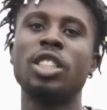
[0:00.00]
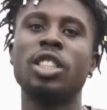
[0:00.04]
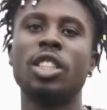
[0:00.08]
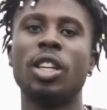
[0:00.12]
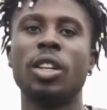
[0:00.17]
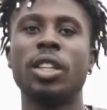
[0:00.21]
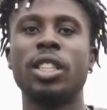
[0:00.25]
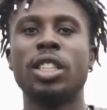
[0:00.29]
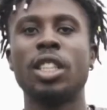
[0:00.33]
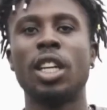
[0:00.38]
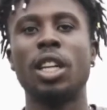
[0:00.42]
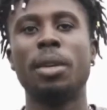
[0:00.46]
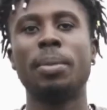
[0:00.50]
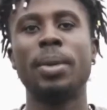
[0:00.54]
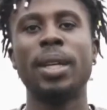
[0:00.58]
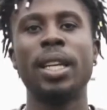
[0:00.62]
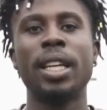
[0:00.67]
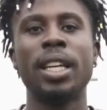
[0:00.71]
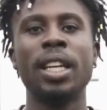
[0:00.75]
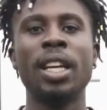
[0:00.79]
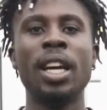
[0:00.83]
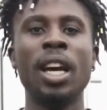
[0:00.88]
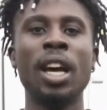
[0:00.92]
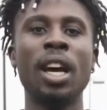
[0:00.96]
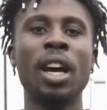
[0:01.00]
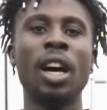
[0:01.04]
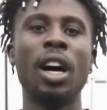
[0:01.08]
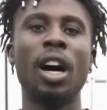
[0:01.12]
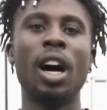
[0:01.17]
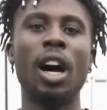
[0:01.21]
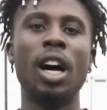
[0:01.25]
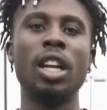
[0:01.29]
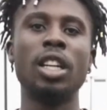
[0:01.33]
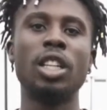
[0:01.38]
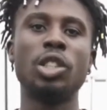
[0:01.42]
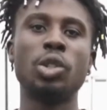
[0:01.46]
So there's going to be
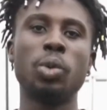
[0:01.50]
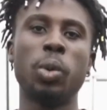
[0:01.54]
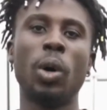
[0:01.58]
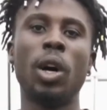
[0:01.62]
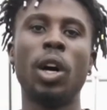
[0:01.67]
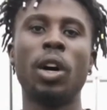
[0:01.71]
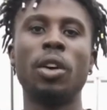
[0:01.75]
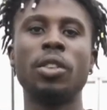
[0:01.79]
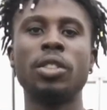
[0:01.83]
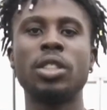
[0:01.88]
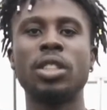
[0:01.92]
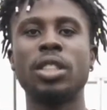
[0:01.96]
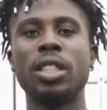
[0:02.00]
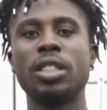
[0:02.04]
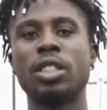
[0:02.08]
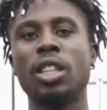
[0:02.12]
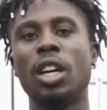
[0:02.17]
under 12s